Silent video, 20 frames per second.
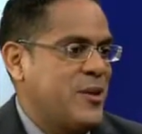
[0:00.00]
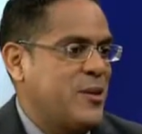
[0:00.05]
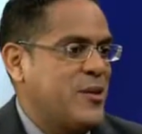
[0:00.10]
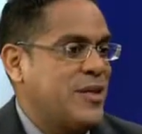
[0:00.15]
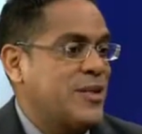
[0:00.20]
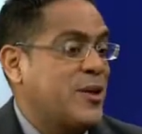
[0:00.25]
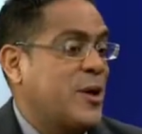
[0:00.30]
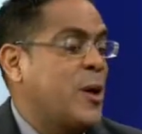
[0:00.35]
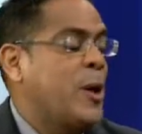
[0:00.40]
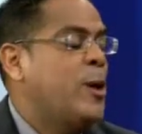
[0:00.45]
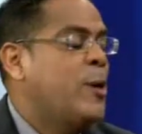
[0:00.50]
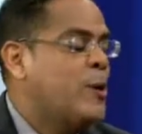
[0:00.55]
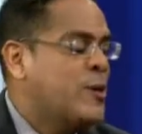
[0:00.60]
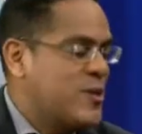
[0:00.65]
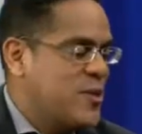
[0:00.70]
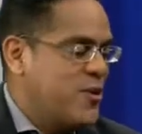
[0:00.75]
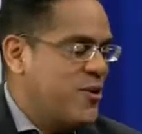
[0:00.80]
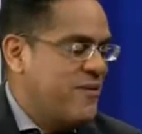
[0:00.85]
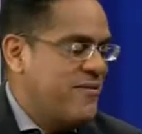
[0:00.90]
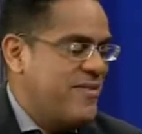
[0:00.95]
and to
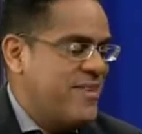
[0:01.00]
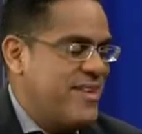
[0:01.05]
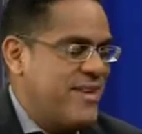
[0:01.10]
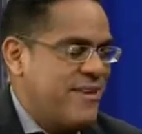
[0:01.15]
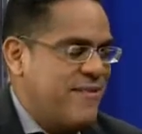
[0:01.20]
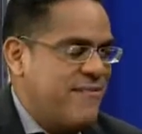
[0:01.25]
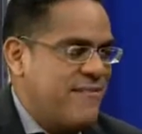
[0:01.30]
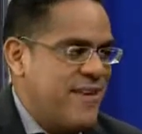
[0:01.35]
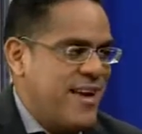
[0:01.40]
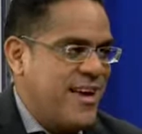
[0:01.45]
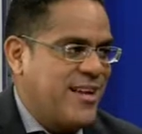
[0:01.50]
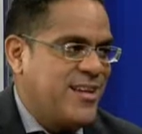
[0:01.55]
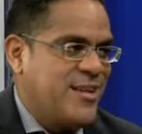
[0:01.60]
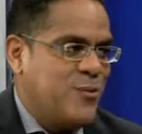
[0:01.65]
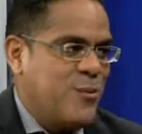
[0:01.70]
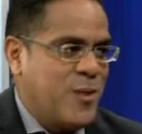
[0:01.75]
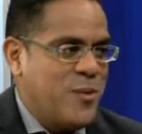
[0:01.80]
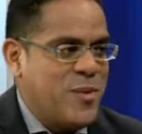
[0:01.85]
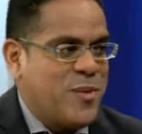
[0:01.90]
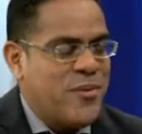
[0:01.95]
close off the event,
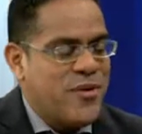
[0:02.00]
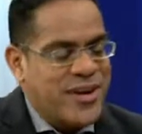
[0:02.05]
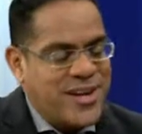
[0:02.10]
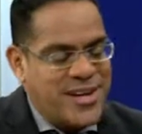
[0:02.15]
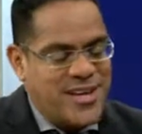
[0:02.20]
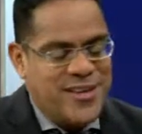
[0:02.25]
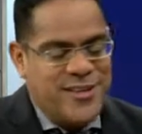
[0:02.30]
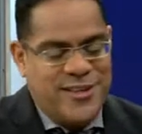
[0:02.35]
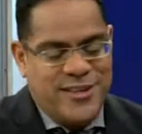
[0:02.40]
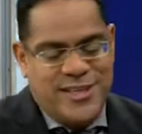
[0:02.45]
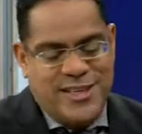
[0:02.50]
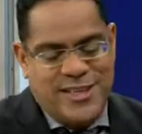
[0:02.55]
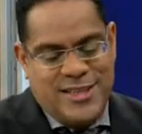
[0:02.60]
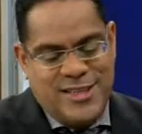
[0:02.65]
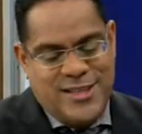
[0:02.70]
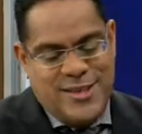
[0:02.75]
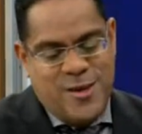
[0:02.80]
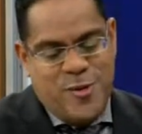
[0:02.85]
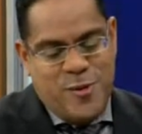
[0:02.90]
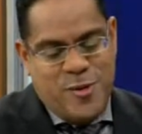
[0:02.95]
when we bring the
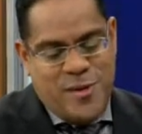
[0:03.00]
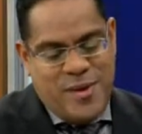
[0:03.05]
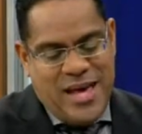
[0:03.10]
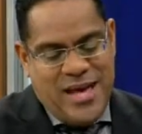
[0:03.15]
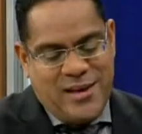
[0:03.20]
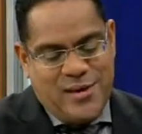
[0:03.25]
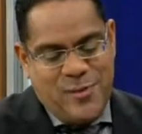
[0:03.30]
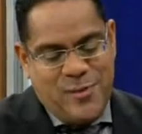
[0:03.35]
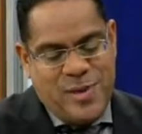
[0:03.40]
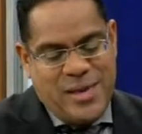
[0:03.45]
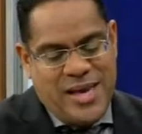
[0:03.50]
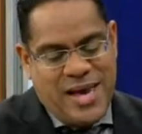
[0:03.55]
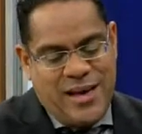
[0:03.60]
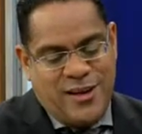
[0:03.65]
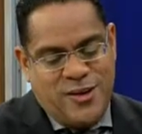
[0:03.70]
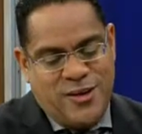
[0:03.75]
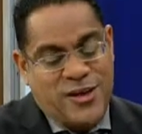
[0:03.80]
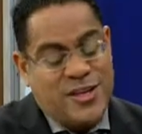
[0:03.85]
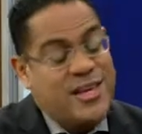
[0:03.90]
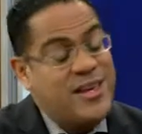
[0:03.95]
curtains down, we'll be
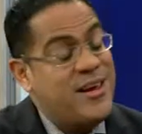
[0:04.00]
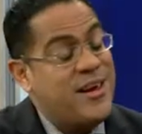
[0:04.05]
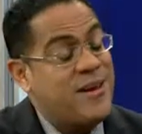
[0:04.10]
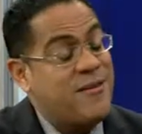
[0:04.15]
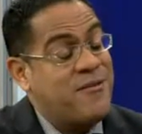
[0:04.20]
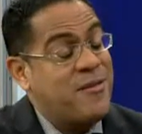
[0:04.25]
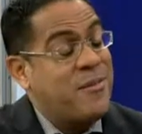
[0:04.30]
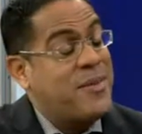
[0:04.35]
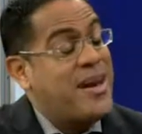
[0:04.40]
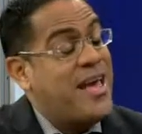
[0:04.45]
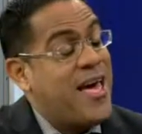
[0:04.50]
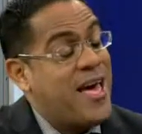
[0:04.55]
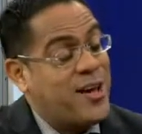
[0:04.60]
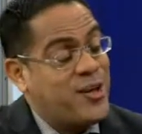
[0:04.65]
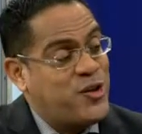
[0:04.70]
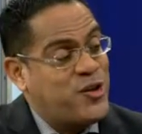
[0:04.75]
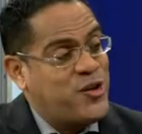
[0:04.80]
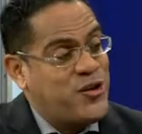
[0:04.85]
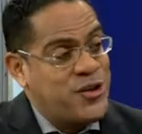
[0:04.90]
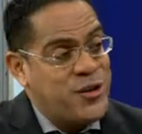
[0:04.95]
actually hearing from an
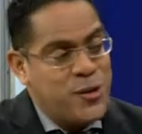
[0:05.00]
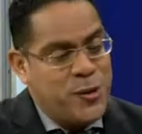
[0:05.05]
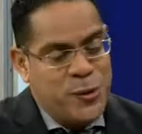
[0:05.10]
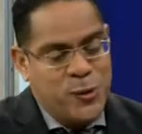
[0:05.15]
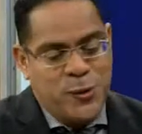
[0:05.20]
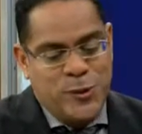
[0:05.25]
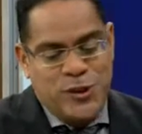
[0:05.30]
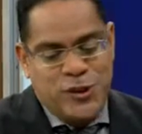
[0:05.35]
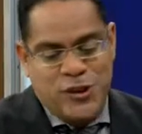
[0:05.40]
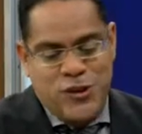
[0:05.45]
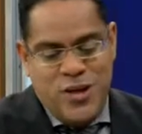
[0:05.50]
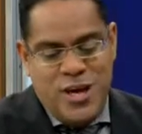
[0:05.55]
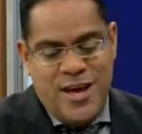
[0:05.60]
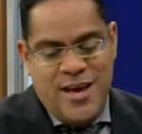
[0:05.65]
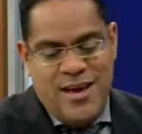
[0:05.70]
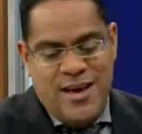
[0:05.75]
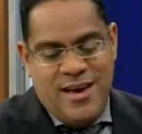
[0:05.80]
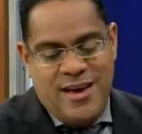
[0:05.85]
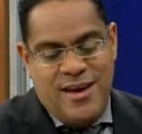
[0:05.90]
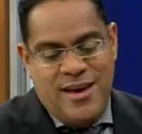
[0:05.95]
action coach
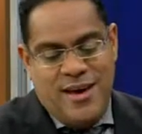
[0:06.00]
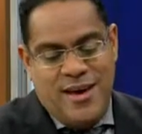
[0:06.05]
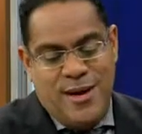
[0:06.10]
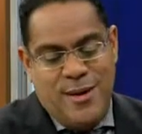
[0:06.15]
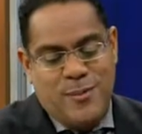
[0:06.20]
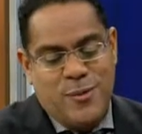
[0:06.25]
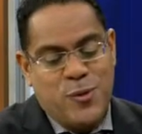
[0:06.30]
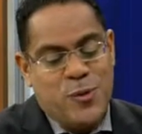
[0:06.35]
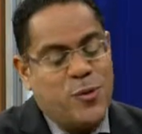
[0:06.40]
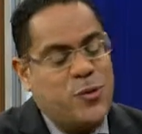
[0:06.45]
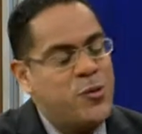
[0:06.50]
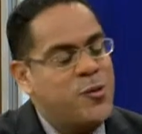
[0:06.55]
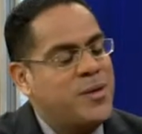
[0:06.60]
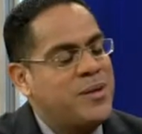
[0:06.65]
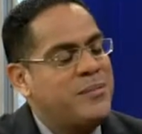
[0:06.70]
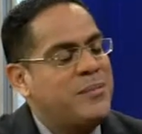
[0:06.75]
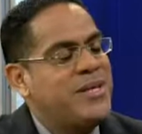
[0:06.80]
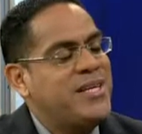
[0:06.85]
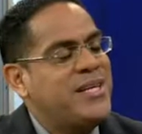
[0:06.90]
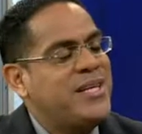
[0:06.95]
who
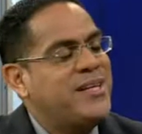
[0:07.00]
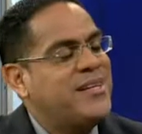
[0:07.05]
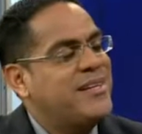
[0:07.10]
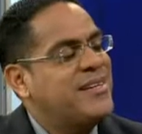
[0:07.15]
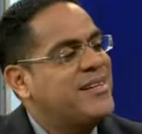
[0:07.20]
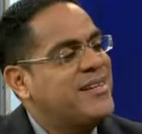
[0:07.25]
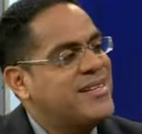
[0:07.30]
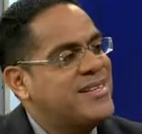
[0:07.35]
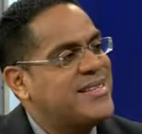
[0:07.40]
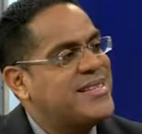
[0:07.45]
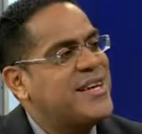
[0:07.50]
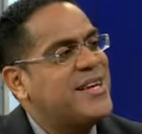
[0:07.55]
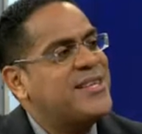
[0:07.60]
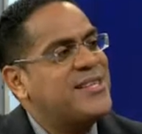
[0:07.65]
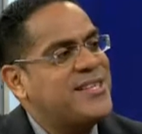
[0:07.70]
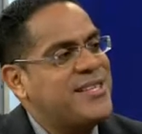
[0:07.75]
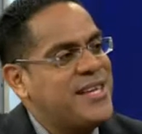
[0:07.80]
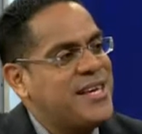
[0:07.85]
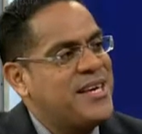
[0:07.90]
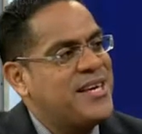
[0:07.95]
will be
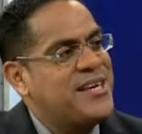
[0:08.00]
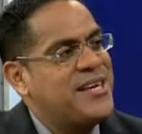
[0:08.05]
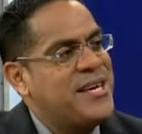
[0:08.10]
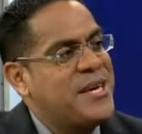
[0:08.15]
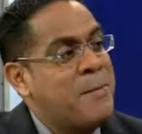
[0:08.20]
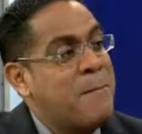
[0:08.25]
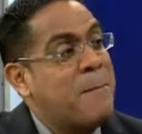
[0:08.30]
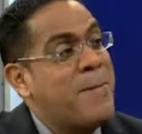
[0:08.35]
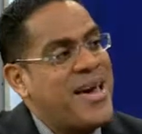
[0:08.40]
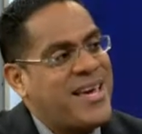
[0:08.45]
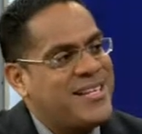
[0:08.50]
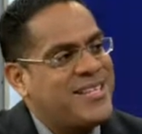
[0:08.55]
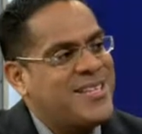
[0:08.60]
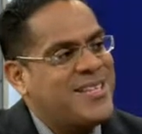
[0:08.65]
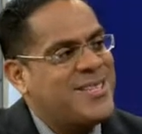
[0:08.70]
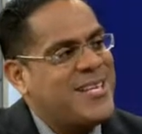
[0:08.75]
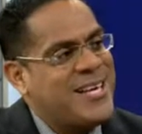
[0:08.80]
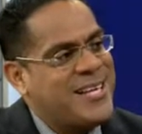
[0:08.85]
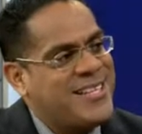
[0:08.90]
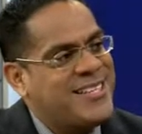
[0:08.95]
discussing a
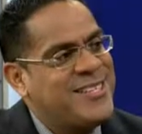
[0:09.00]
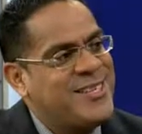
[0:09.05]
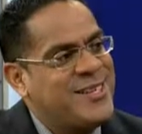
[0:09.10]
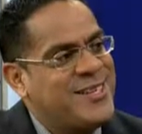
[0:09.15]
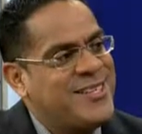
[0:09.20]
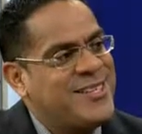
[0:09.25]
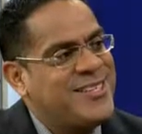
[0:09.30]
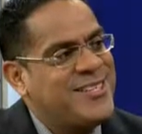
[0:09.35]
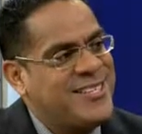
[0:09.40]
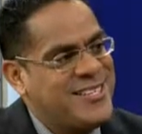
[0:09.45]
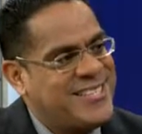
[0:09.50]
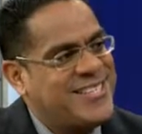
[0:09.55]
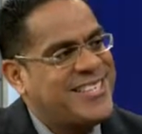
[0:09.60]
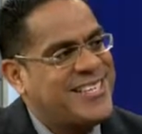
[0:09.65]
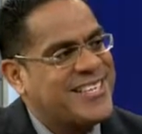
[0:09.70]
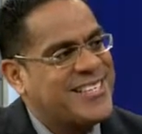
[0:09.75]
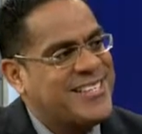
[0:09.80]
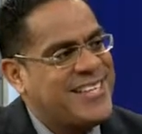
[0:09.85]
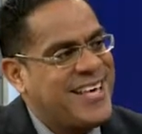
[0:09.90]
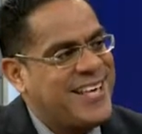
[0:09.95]
mindset to
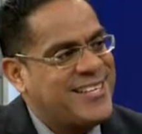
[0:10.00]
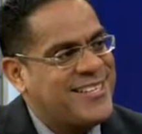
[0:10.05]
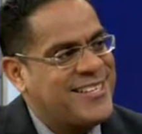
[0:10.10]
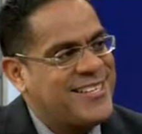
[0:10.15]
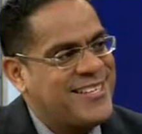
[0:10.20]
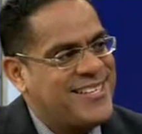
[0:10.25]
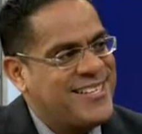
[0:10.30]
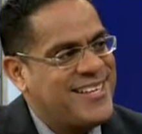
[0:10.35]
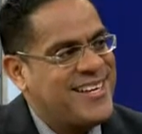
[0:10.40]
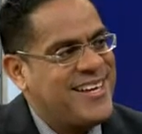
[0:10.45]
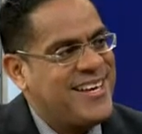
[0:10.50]
success.